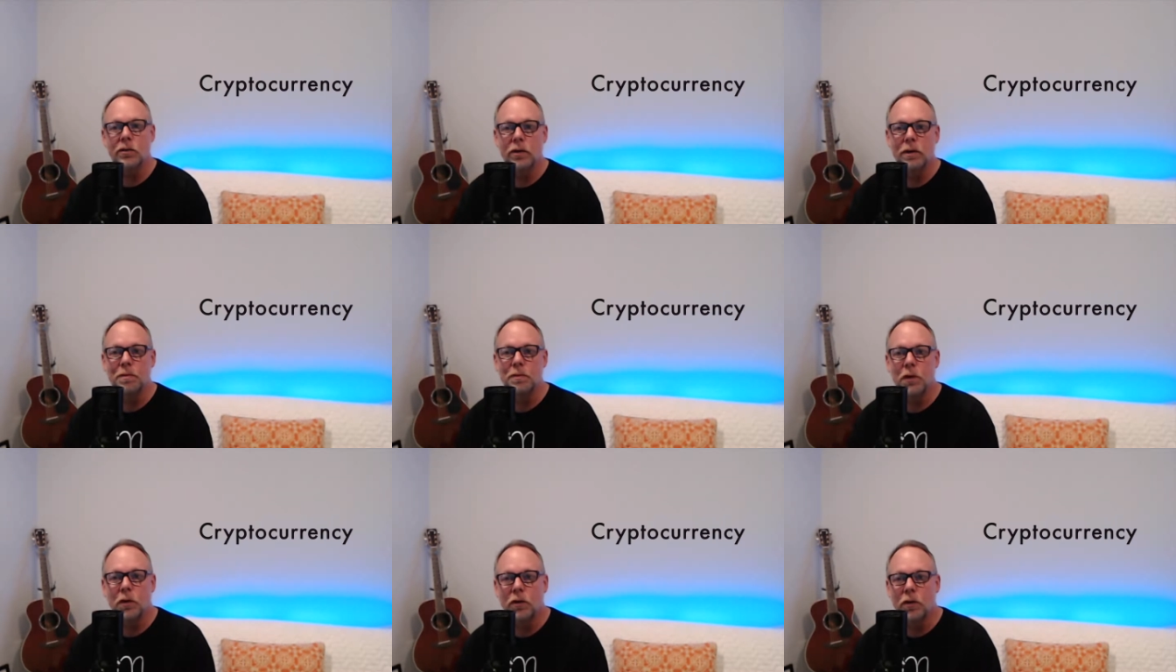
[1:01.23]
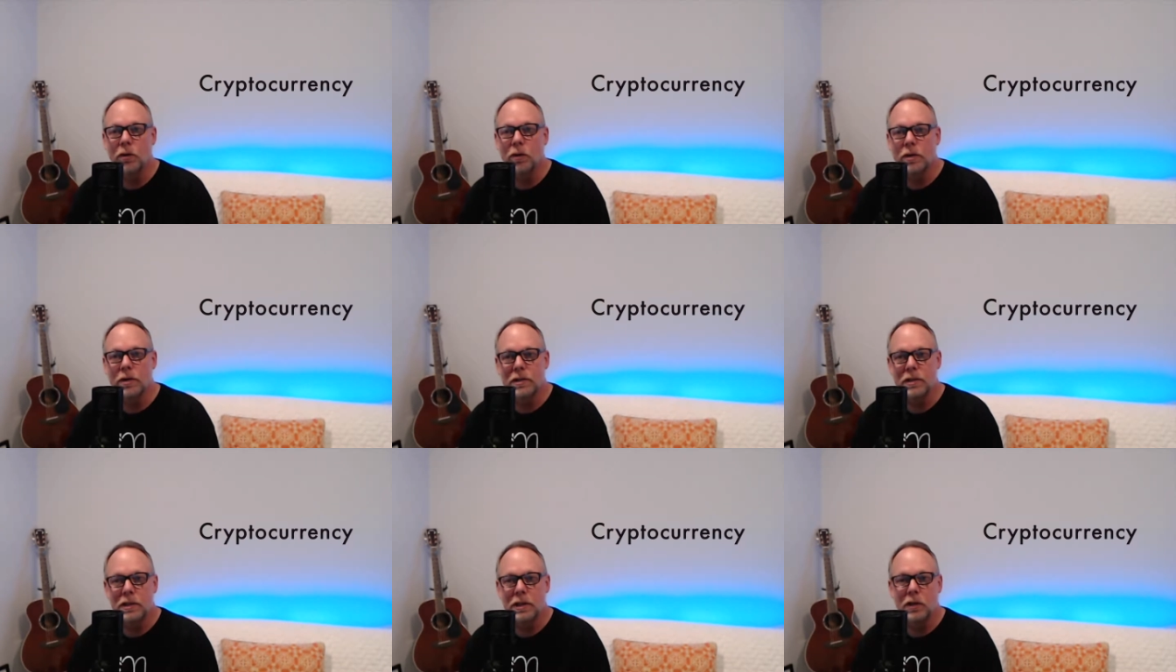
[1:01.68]

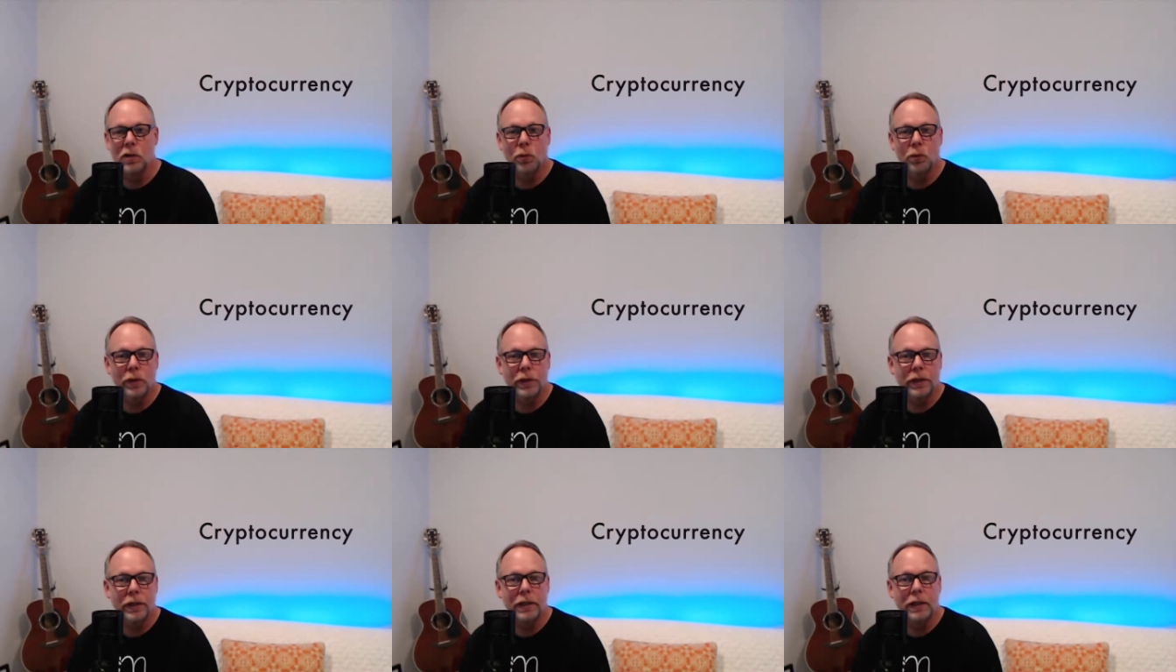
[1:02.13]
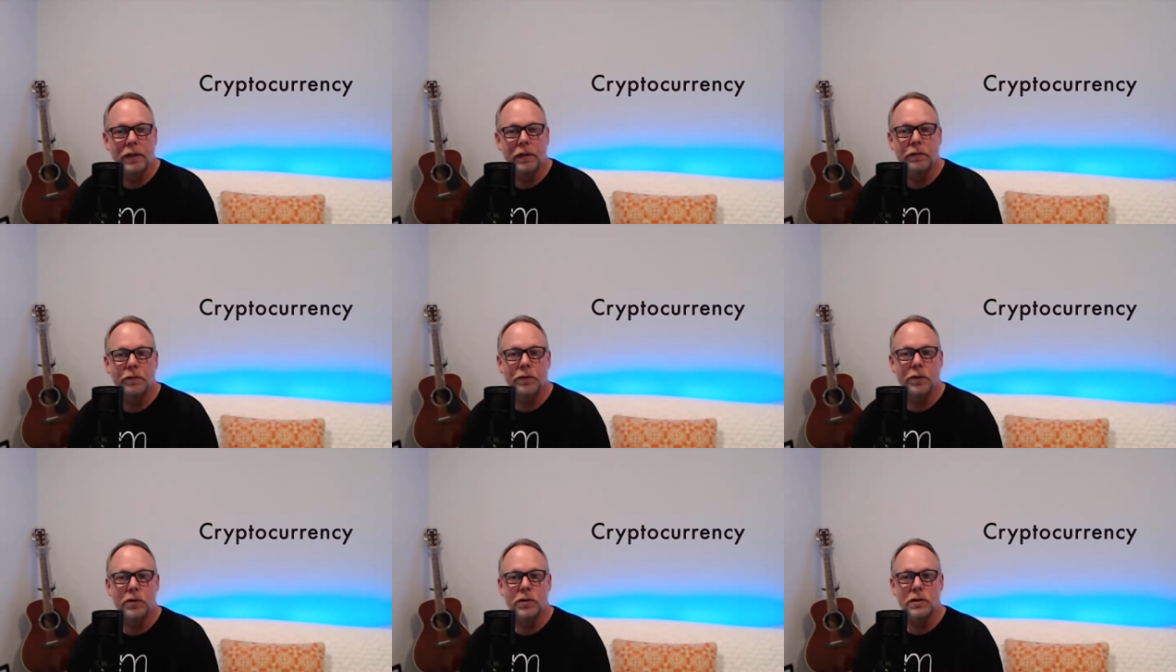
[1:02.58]
cryptocurrency, you really need to
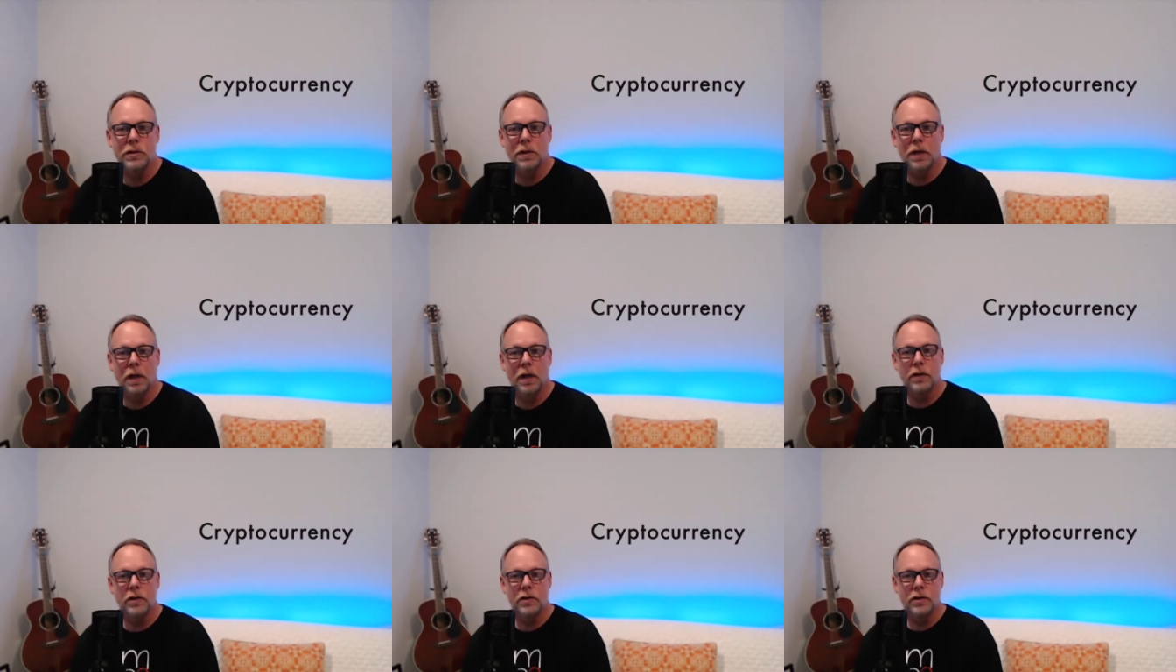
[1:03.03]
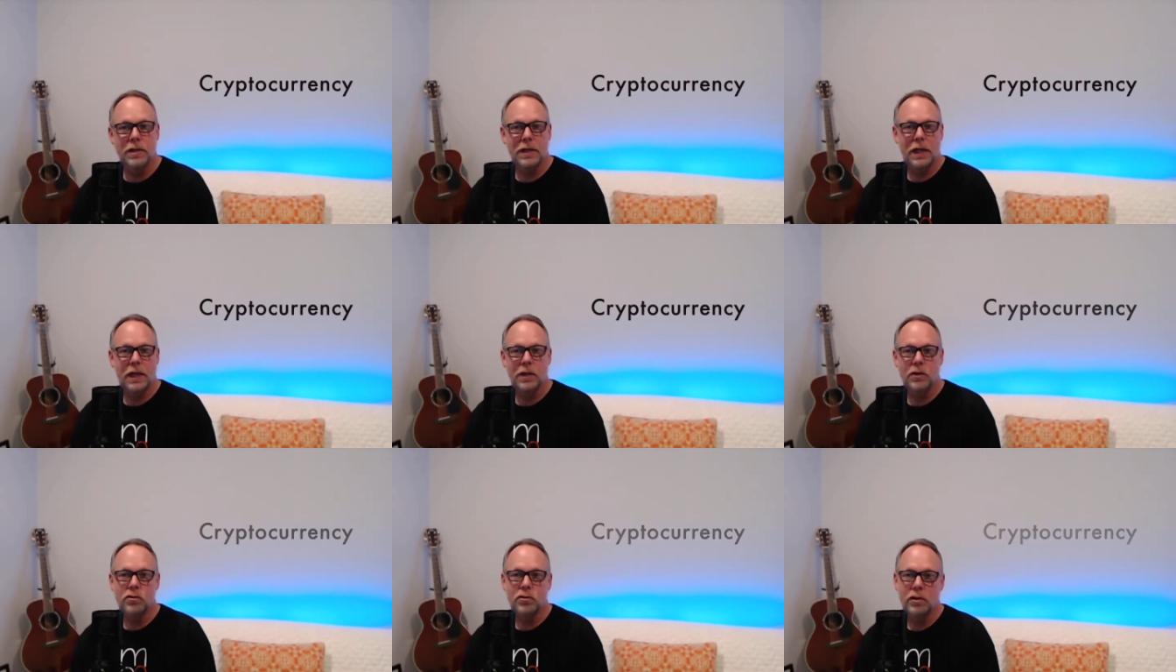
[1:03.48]
first
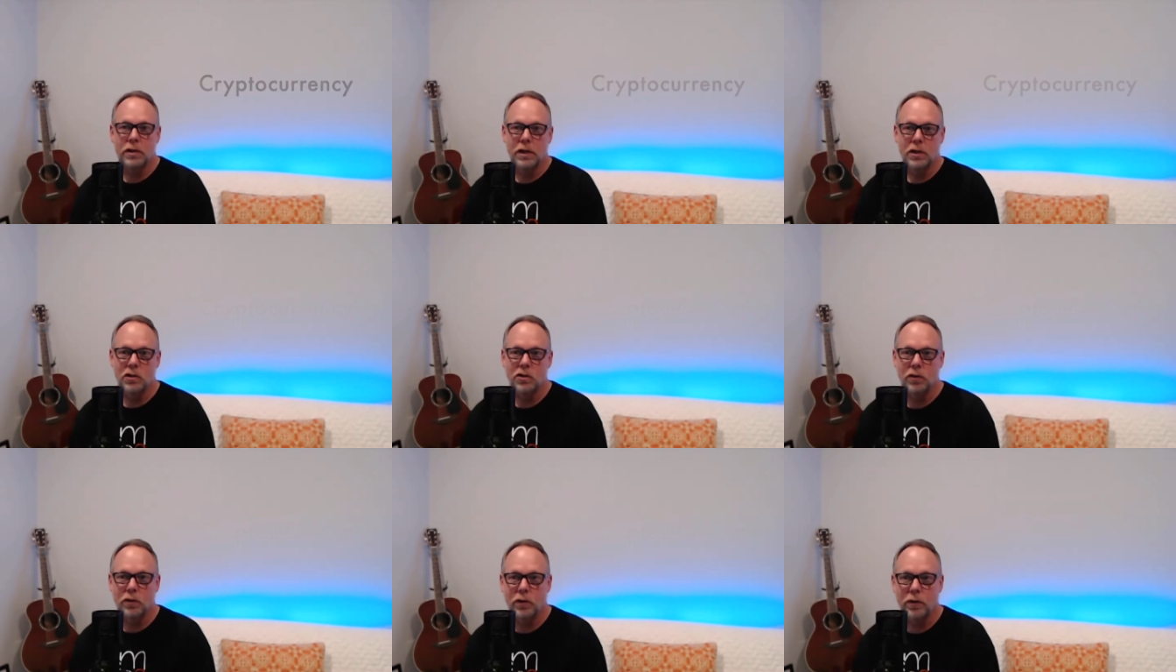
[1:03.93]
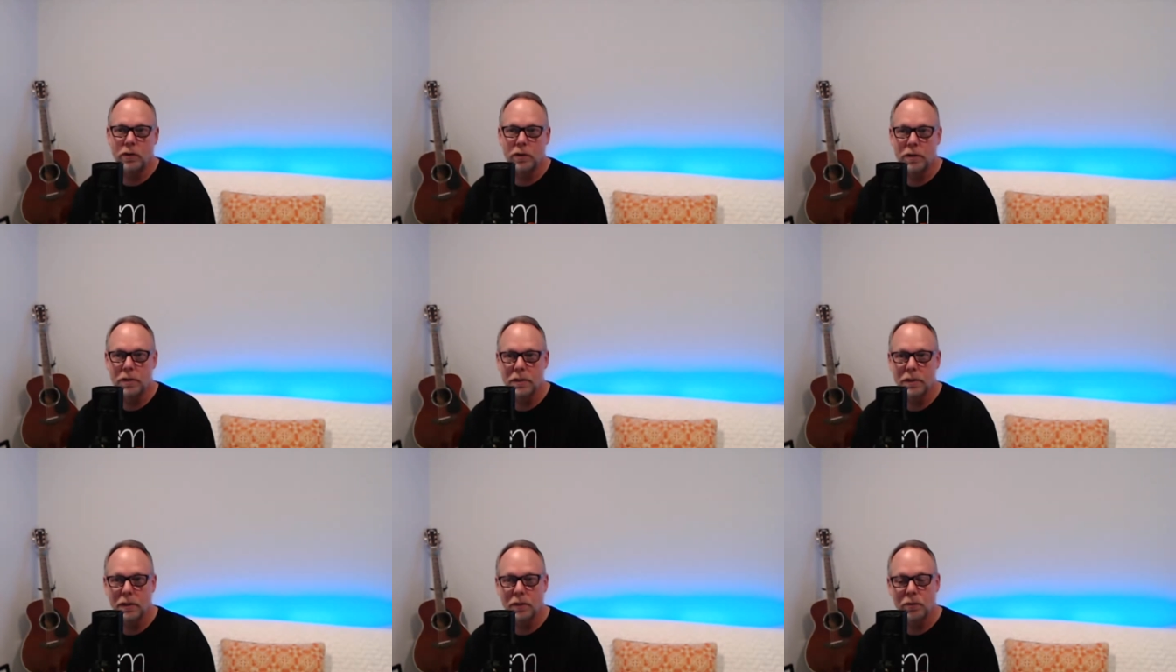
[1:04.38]
understand traditional
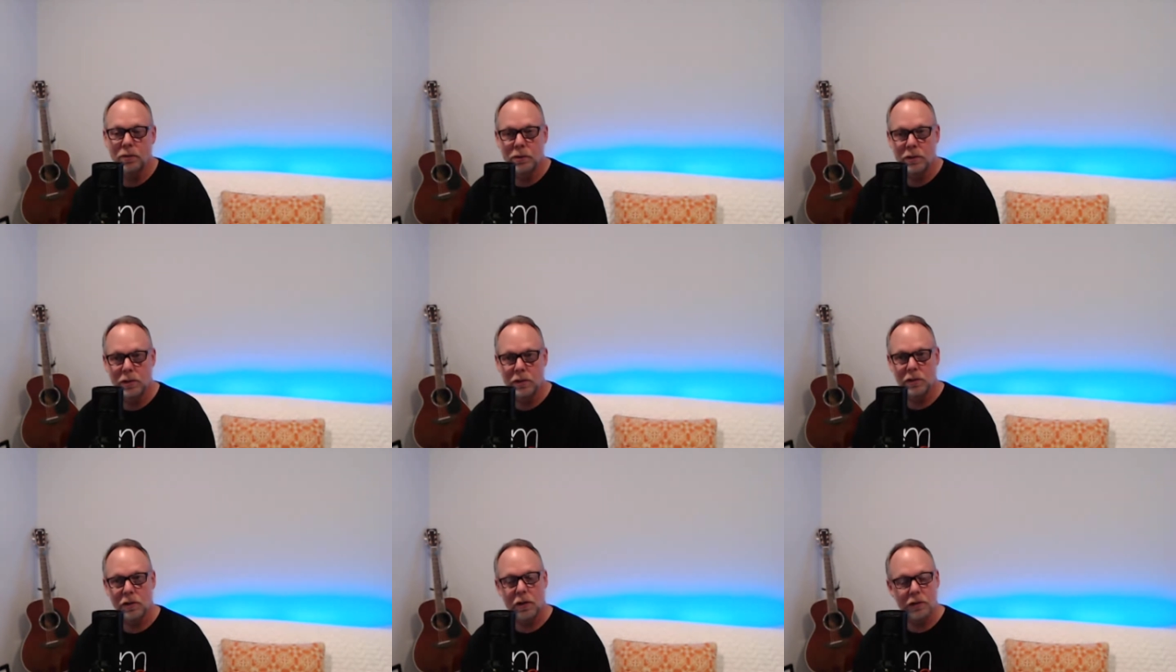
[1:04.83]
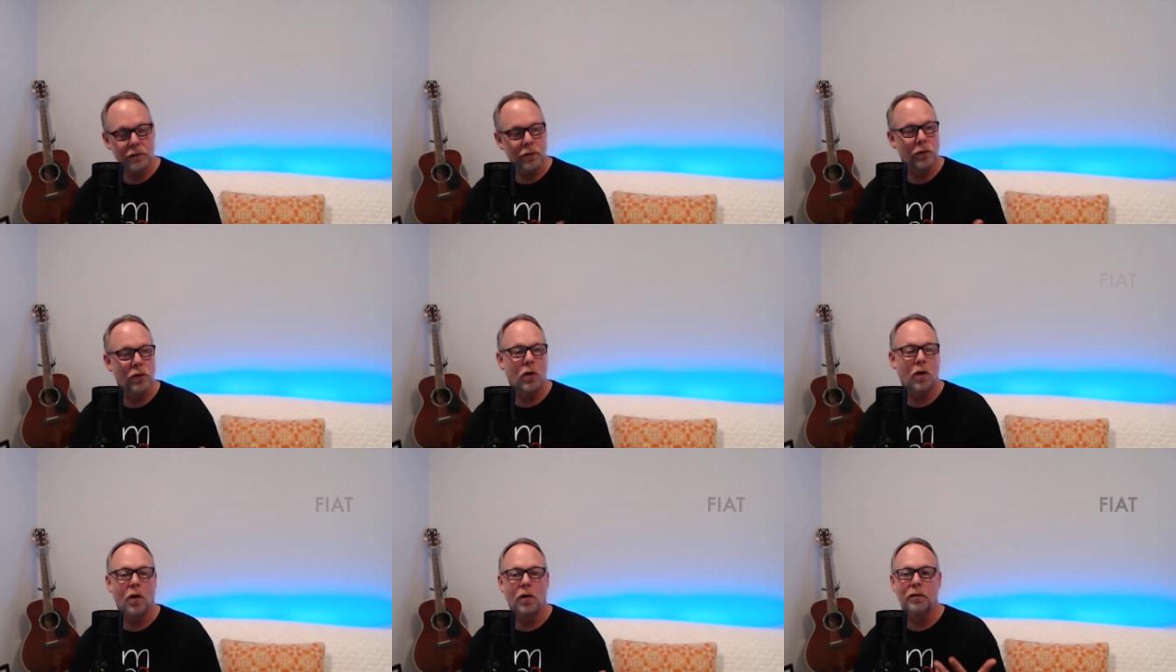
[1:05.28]
currency, which is also
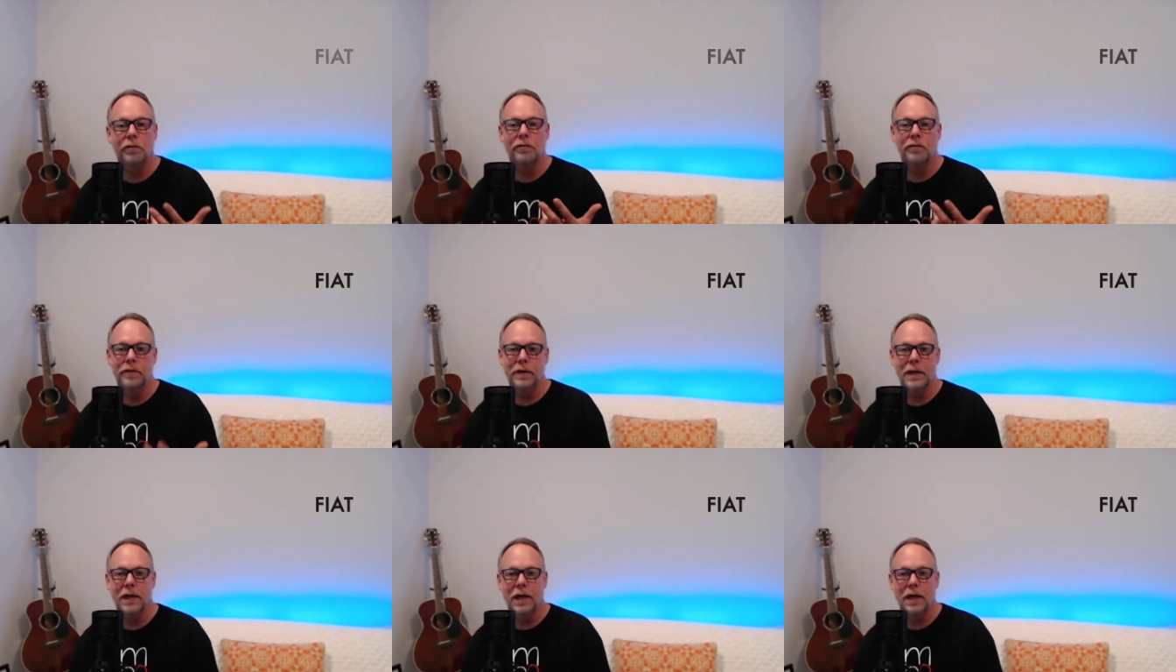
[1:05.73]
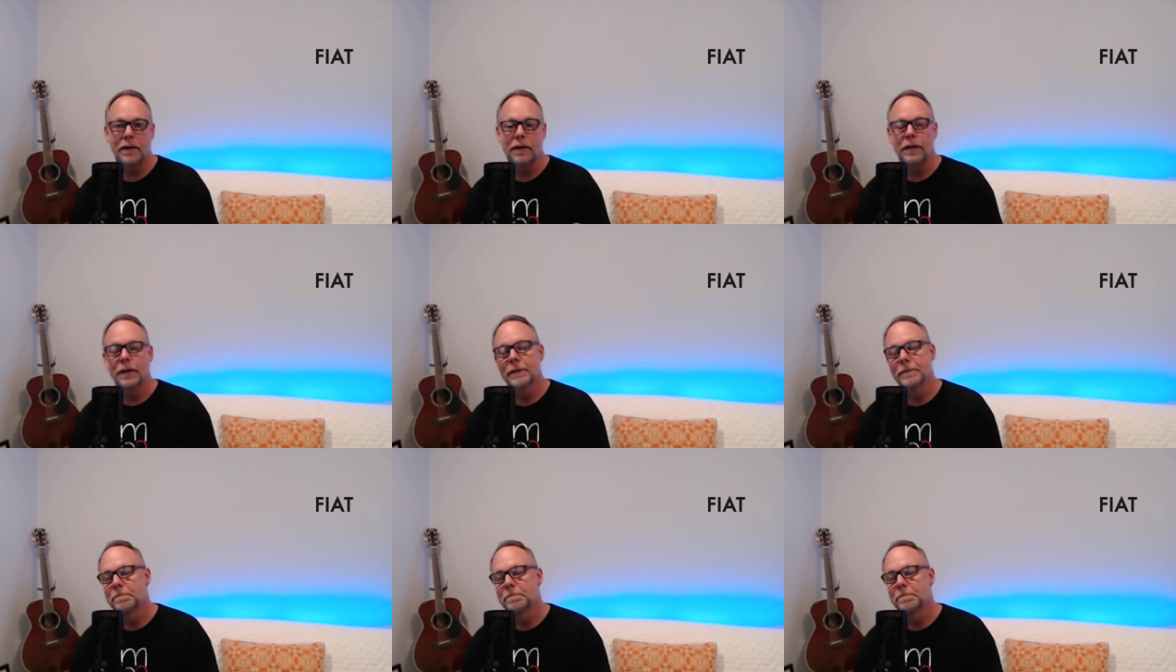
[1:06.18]
called fiat.